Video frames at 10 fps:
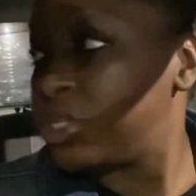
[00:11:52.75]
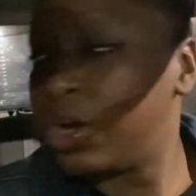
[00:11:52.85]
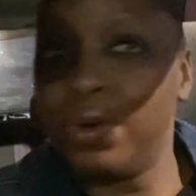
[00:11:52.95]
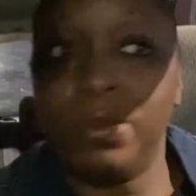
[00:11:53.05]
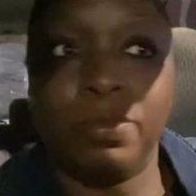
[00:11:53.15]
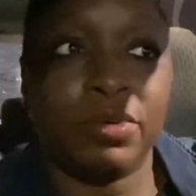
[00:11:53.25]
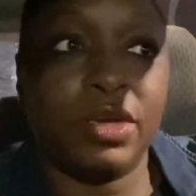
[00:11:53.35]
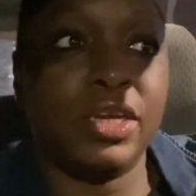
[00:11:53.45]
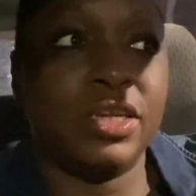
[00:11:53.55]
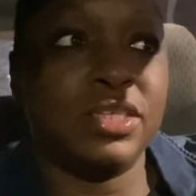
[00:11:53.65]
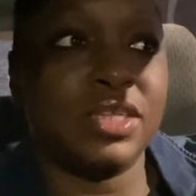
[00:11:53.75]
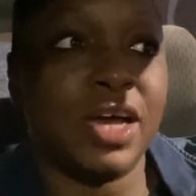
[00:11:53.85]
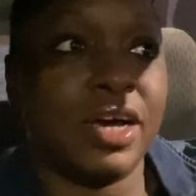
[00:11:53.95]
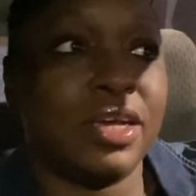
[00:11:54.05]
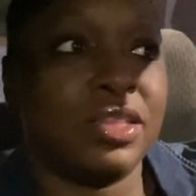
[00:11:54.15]
I hope he does
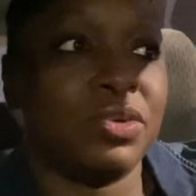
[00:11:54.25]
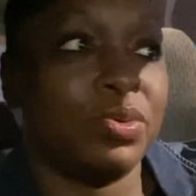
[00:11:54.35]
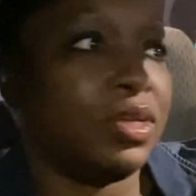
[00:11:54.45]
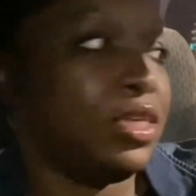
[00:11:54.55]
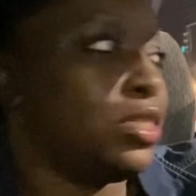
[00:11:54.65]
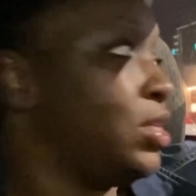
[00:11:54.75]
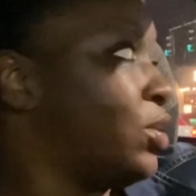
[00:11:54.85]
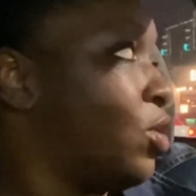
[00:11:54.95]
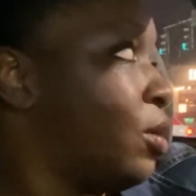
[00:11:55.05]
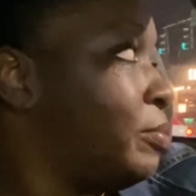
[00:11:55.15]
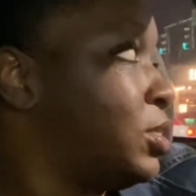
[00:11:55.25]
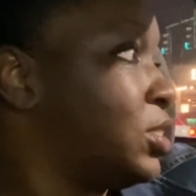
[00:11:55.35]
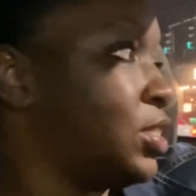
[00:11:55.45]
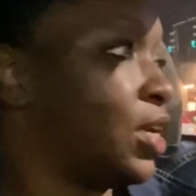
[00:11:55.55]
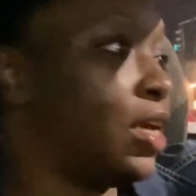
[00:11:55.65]
not throw these in the garbage,
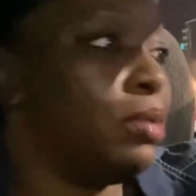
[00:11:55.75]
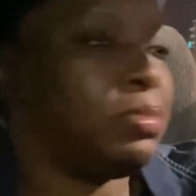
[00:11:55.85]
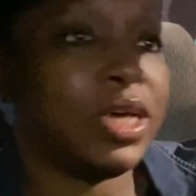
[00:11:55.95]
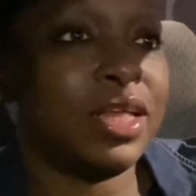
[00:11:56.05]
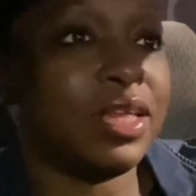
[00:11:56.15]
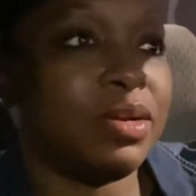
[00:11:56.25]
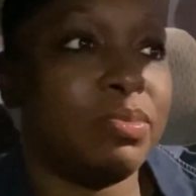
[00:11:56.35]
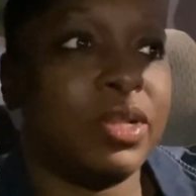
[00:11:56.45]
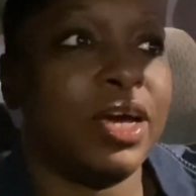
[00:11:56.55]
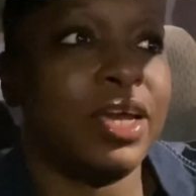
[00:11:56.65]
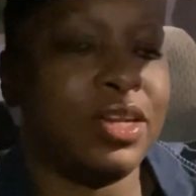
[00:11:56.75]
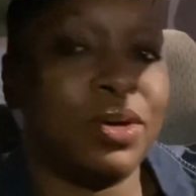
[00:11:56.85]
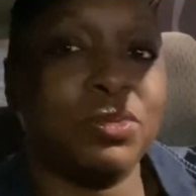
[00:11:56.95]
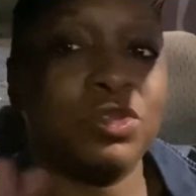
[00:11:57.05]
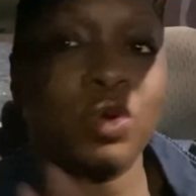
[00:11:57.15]
because I keep telling him, like,
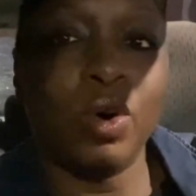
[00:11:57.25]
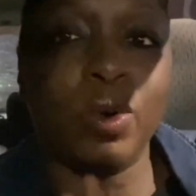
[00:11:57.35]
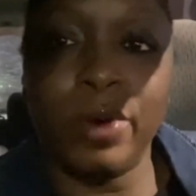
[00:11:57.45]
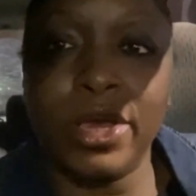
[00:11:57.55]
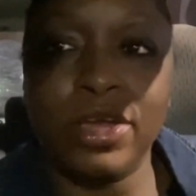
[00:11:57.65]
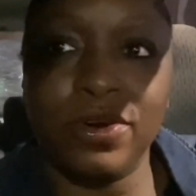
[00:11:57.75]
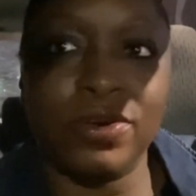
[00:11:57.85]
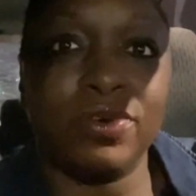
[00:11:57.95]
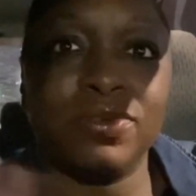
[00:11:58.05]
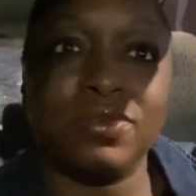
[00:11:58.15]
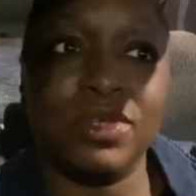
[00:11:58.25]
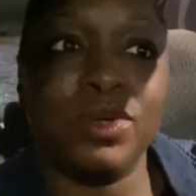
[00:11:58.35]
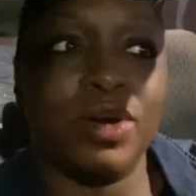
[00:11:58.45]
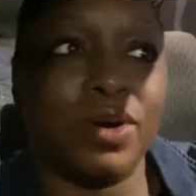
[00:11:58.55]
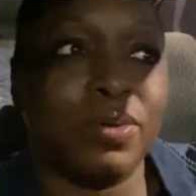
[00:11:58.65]
don't throw away your,
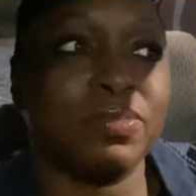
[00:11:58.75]
you know,